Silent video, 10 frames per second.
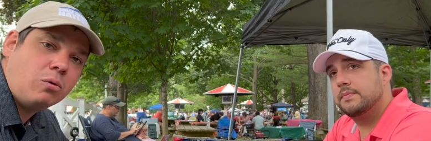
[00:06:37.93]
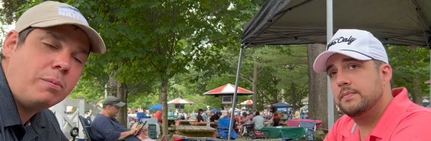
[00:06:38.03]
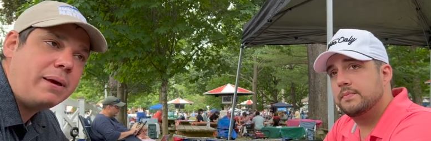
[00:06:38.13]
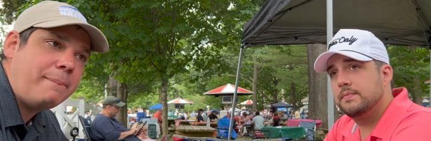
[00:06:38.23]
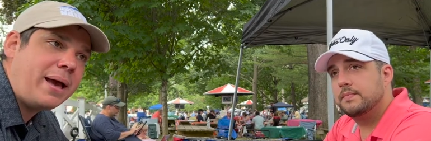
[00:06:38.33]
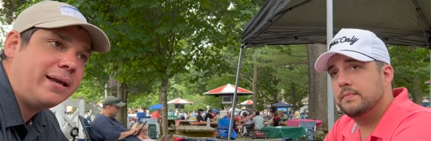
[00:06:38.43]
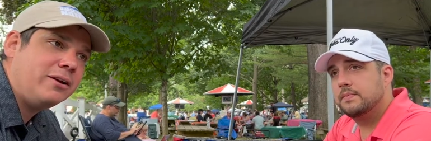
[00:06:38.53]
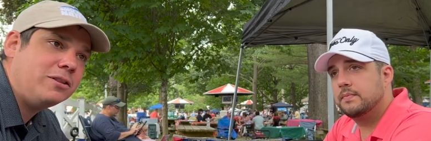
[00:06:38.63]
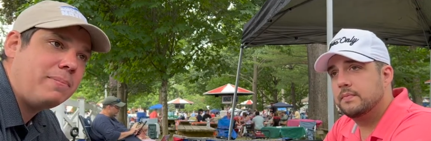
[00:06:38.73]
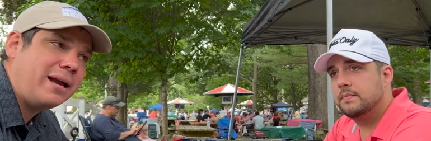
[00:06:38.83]
Speaker 1: We'll be back
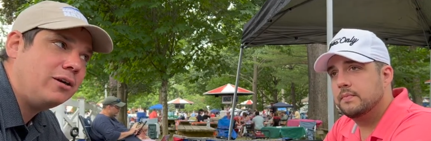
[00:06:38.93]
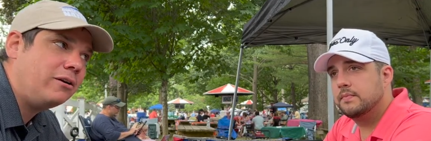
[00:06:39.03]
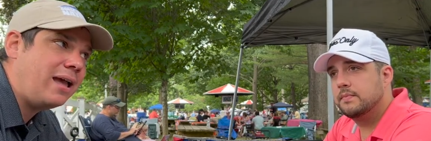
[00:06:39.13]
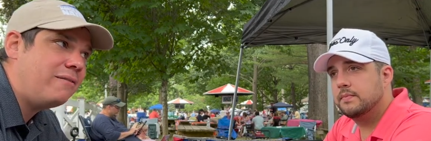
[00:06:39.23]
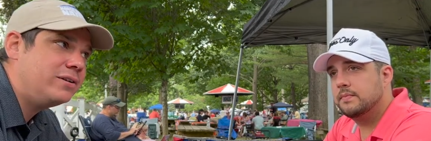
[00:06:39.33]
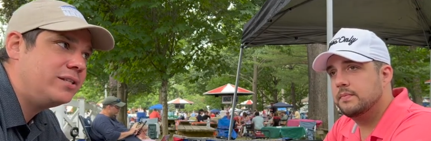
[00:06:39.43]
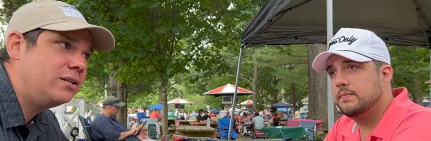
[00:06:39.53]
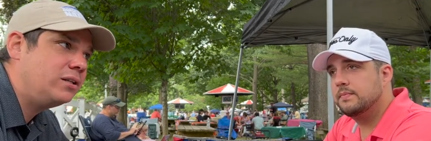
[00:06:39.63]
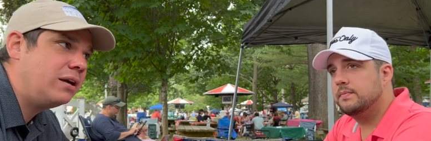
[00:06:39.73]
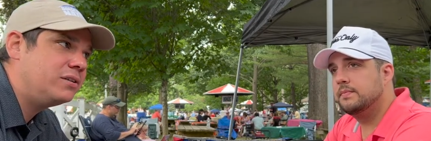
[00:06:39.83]
here in the backyard every
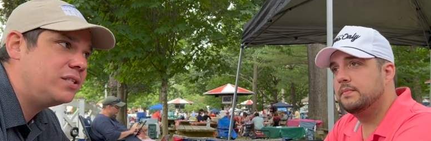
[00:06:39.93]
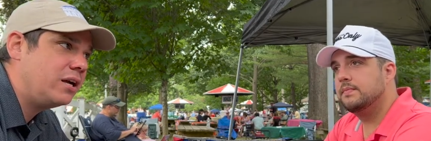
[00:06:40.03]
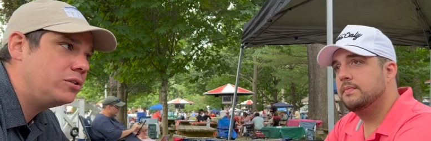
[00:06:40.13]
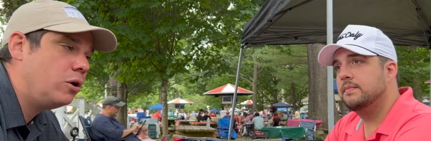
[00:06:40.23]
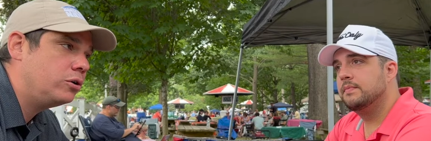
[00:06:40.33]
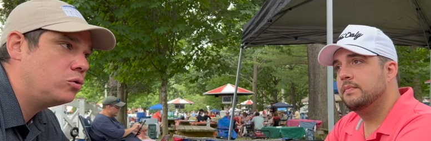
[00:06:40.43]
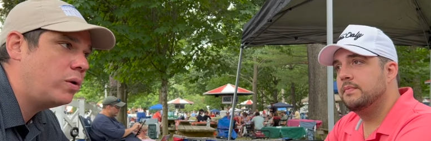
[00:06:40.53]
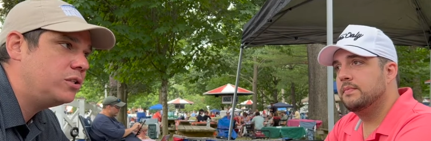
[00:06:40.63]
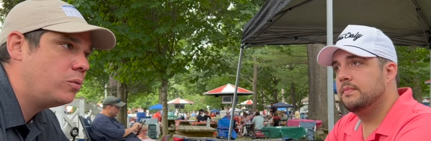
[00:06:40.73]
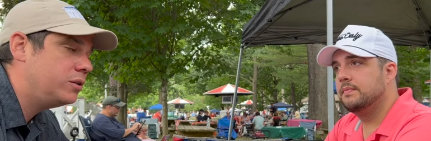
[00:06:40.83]
single day of the Saratoga
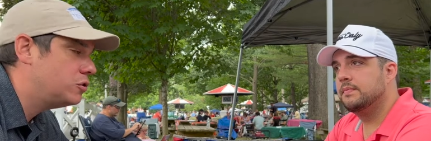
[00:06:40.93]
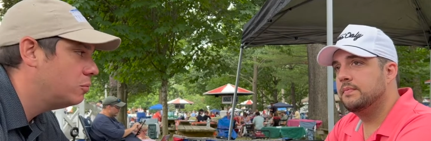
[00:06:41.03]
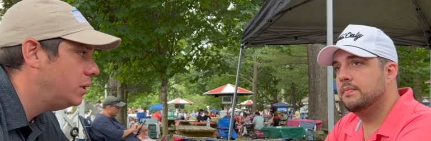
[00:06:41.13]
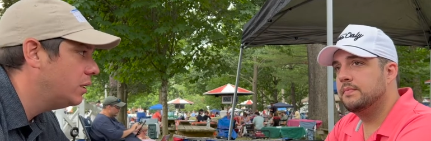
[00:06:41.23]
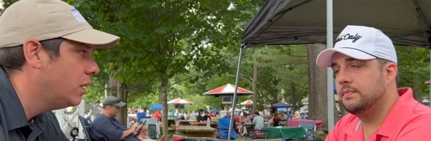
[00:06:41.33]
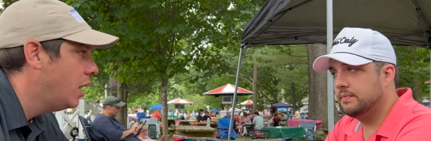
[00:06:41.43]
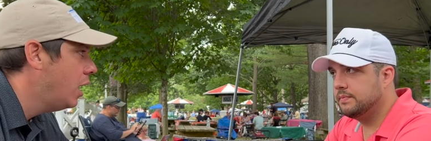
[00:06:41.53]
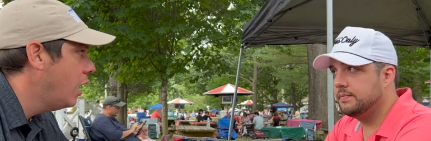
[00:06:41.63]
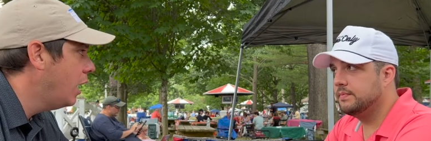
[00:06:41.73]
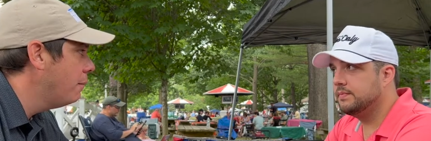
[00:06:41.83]
2022 meet.
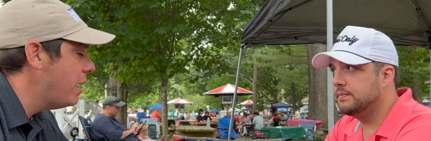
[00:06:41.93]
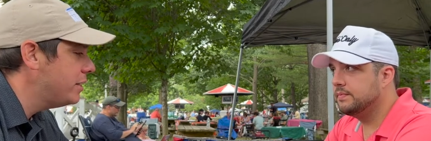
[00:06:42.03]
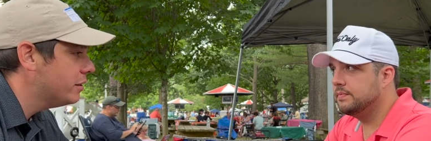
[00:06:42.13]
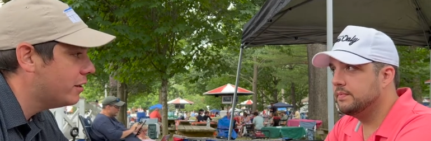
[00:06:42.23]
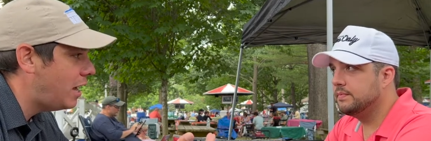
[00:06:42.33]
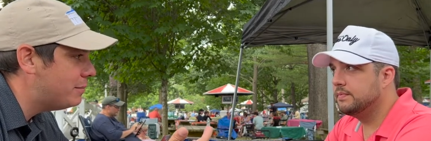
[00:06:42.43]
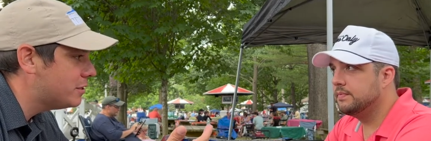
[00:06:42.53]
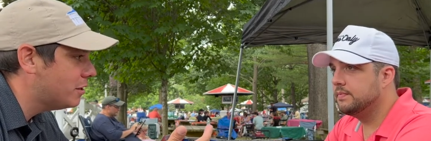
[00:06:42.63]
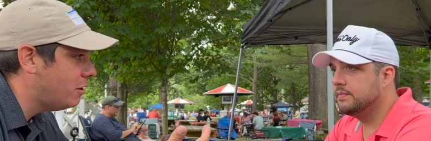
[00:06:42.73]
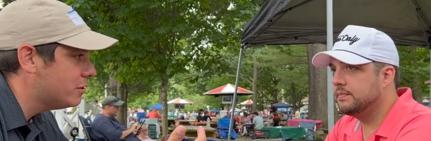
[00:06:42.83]
Um, any other
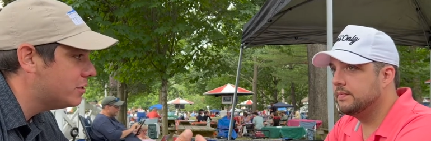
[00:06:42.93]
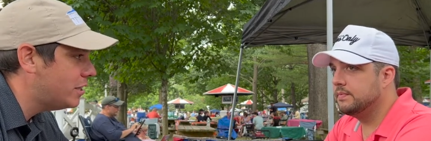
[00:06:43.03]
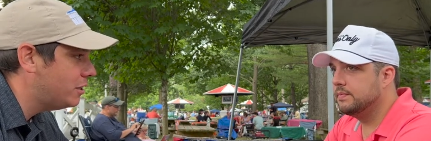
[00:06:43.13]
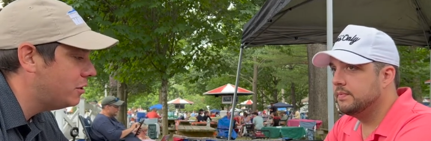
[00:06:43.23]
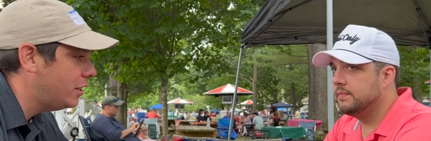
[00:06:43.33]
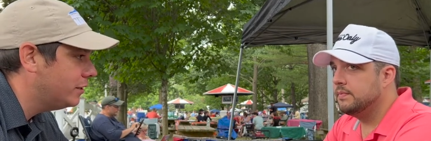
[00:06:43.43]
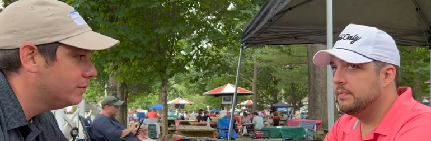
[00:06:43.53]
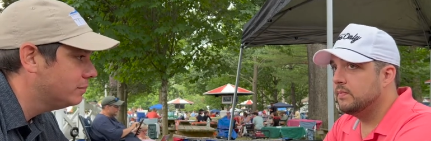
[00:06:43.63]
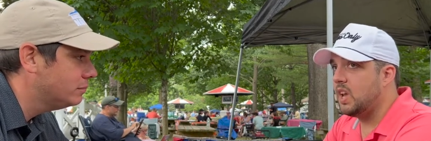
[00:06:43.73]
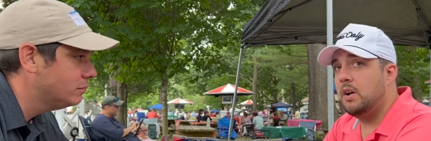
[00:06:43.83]
comments on the card today that you like?
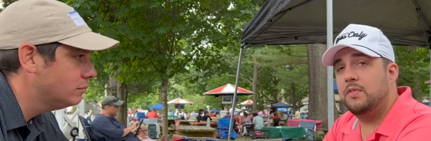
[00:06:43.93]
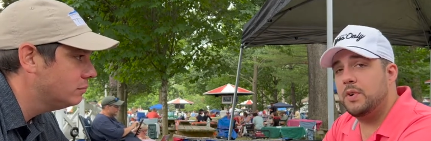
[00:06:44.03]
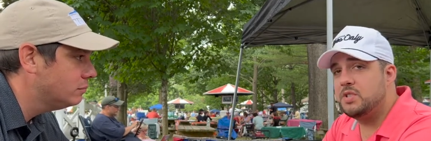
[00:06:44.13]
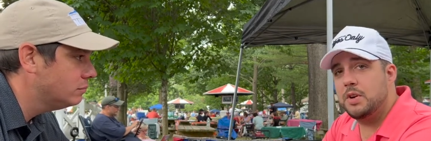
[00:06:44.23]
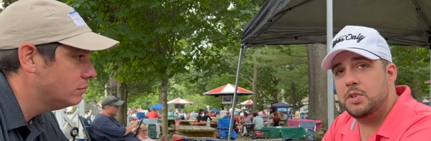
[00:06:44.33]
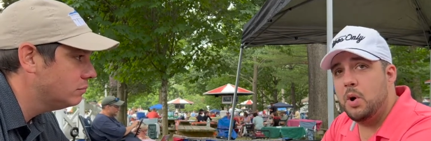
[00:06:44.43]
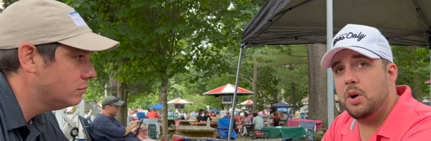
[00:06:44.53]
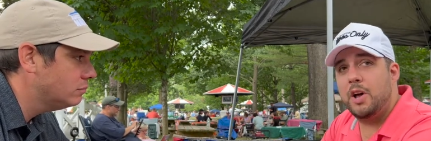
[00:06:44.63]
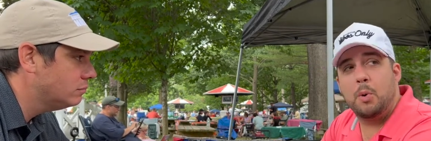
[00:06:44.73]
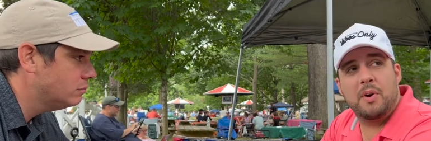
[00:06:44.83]
Speaker 2: No, first
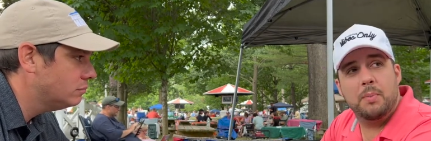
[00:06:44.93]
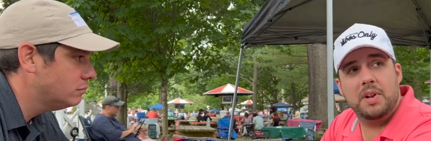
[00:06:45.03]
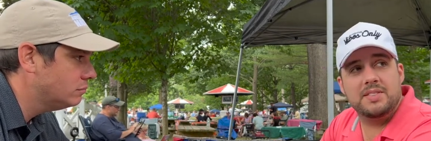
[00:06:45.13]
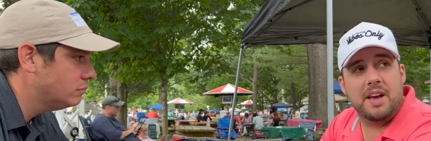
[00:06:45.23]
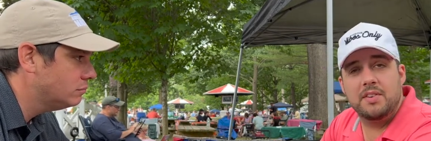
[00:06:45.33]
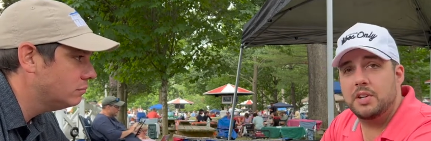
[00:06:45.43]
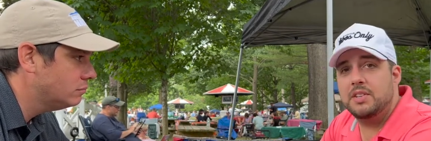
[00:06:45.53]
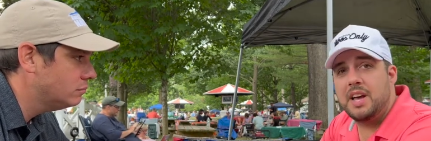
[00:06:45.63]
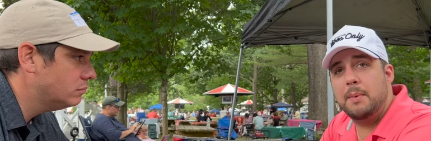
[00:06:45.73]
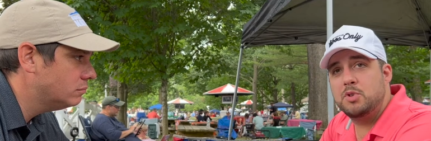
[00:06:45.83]
Saratoga. I hope everybody's having a
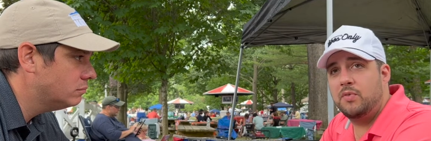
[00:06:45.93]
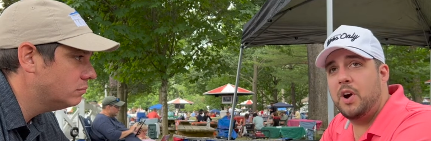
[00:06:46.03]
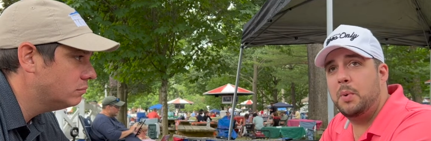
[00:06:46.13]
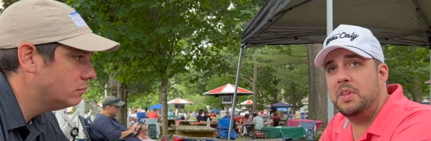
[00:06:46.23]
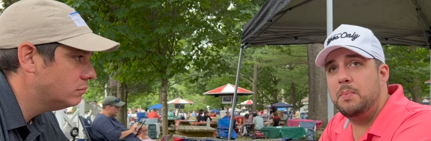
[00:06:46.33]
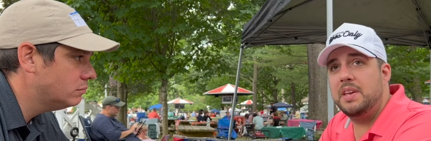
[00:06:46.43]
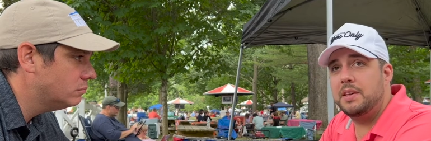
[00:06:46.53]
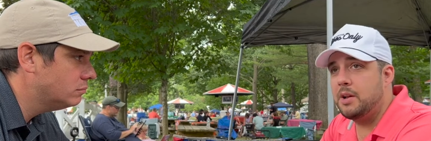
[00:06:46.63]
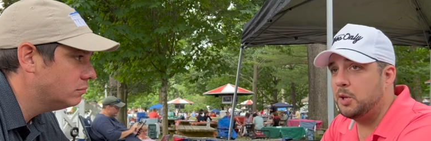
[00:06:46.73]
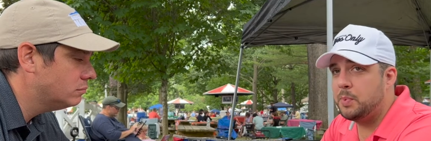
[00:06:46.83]
good time so far with the
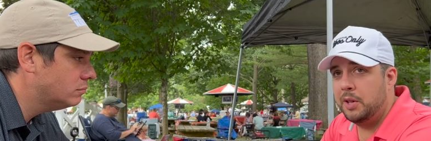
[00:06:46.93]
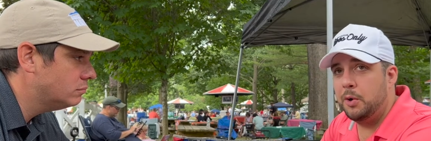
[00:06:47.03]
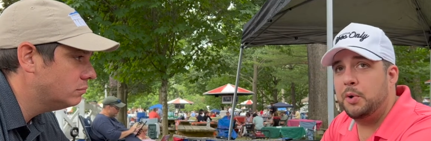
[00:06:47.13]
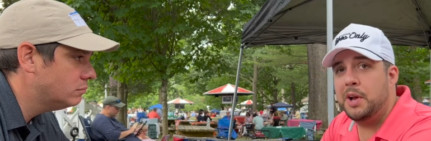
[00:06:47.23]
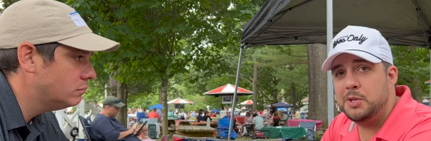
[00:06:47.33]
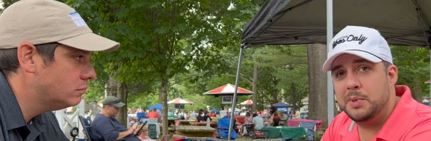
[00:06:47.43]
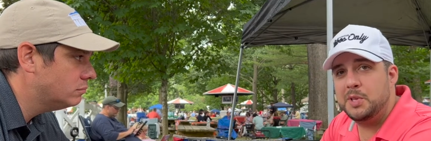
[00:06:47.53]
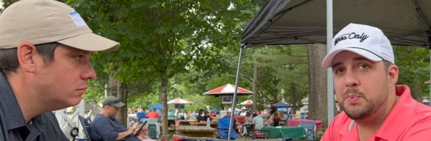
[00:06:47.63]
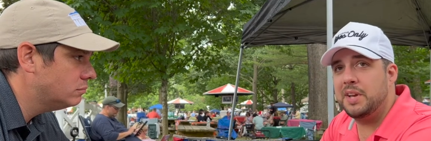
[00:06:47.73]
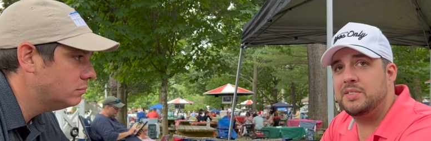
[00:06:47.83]
meet. You know, it's been a little crazy with
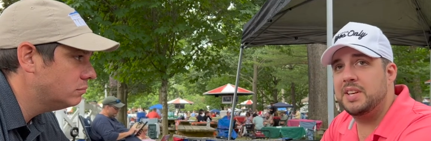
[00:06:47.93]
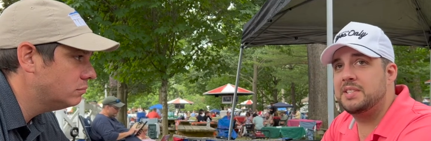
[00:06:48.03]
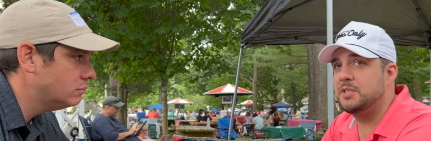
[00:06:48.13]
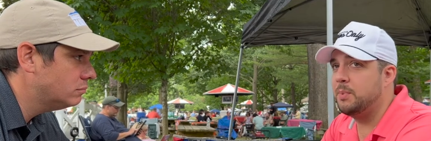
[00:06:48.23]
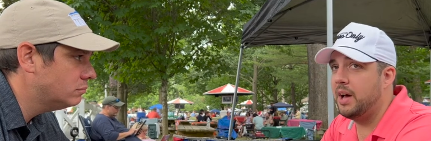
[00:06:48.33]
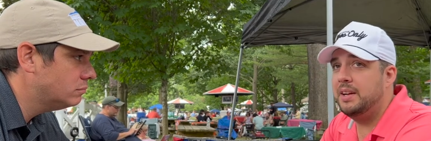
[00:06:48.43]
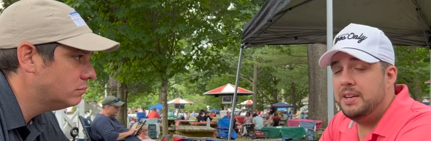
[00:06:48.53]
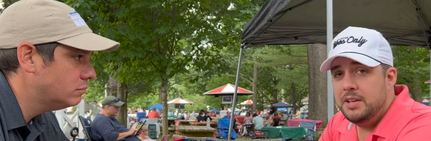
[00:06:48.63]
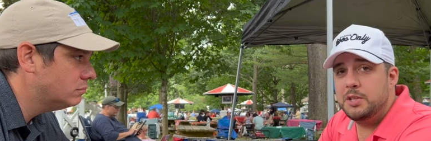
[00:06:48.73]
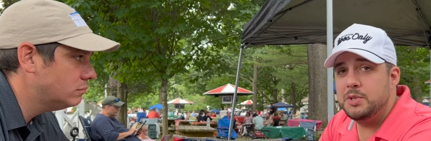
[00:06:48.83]
these pick sixes, but
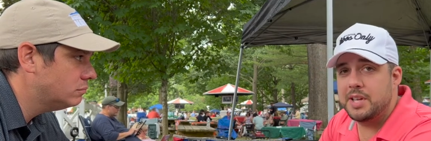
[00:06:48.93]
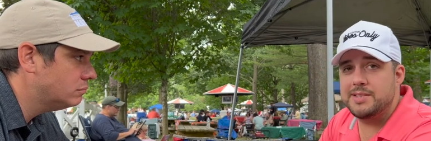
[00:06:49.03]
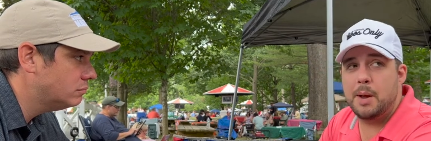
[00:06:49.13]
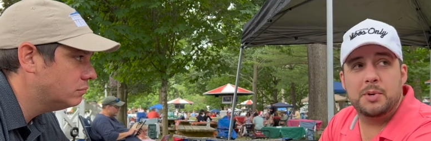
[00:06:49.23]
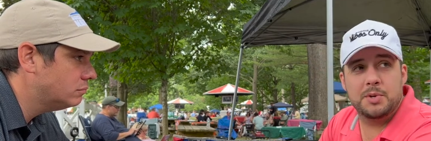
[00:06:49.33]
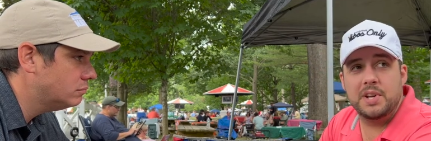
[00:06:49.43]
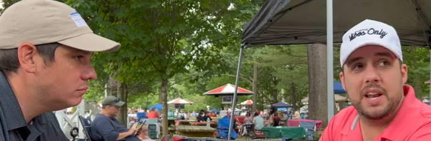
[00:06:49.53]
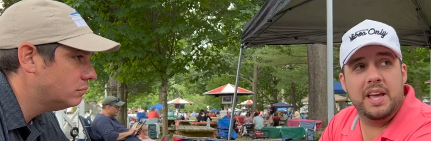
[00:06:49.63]
use it as an opportunity to